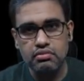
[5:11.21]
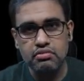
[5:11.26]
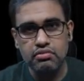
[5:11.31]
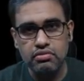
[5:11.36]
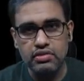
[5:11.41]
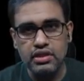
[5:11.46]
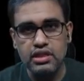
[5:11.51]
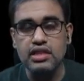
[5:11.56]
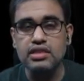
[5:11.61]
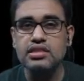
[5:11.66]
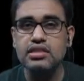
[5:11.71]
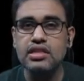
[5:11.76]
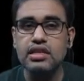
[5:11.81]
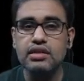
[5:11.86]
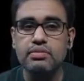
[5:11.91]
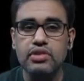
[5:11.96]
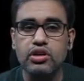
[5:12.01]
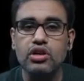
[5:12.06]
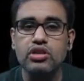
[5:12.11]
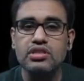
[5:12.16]
with each other
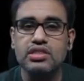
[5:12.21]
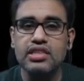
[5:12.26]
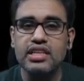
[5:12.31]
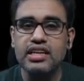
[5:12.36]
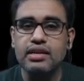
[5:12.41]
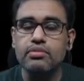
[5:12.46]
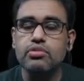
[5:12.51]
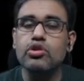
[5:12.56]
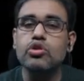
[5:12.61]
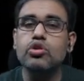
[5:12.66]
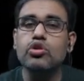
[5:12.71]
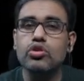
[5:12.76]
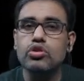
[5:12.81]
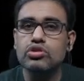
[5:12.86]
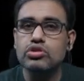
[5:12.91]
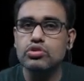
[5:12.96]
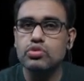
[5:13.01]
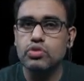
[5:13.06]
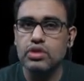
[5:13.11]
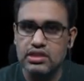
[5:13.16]
because they come close
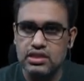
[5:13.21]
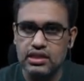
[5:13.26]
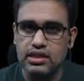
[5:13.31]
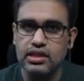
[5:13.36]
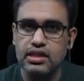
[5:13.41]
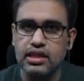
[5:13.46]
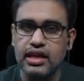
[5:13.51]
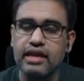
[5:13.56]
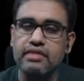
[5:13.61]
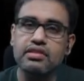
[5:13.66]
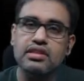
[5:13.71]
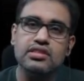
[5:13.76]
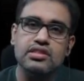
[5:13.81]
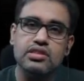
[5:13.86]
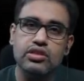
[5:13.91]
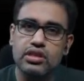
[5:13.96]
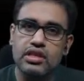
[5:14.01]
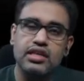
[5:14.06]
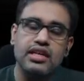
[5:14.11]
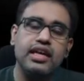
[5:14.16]
to each other. The IVC
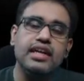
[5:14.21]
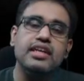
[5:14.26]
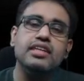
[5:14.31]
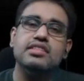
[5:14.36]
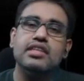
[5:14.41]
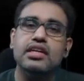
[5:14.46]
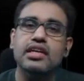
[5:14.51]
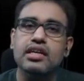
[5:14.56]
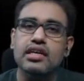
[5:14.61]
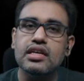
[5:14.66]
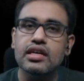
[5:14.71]
on the right side,